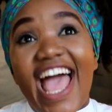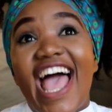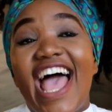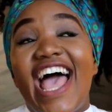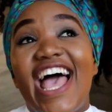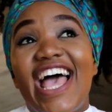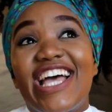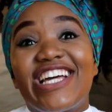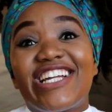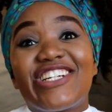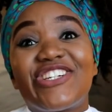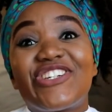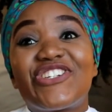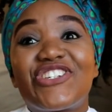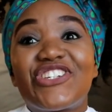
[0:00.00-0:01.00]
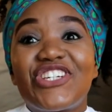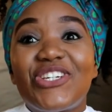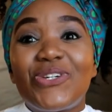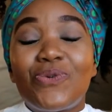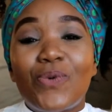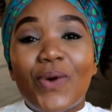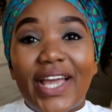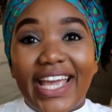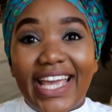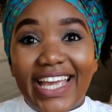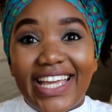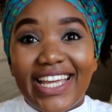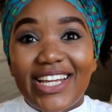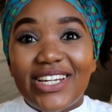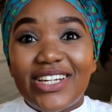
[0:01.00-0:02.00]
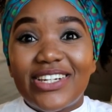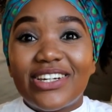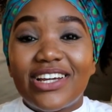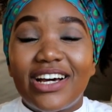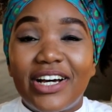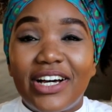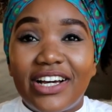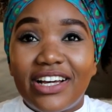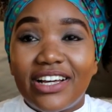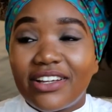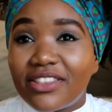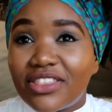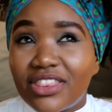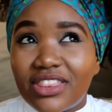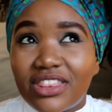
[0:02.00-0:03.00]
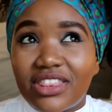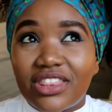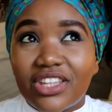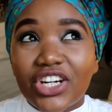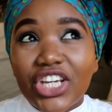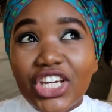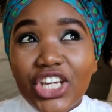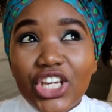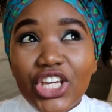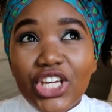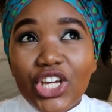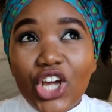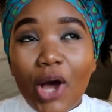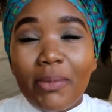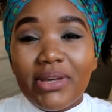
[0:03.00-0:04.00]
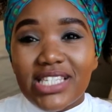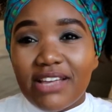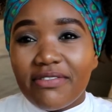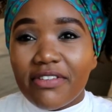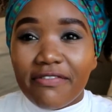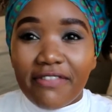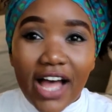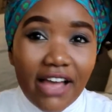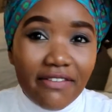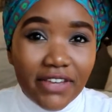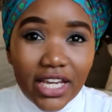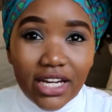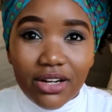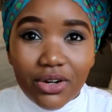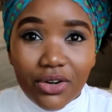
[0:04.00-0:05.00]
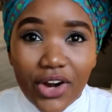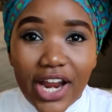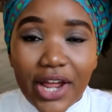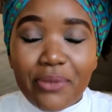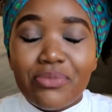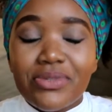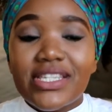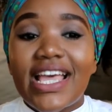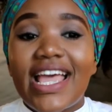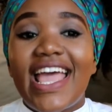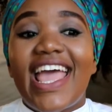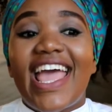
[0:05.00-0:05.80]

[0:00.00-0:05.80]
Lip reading: and she weighed 3.75 kilograms,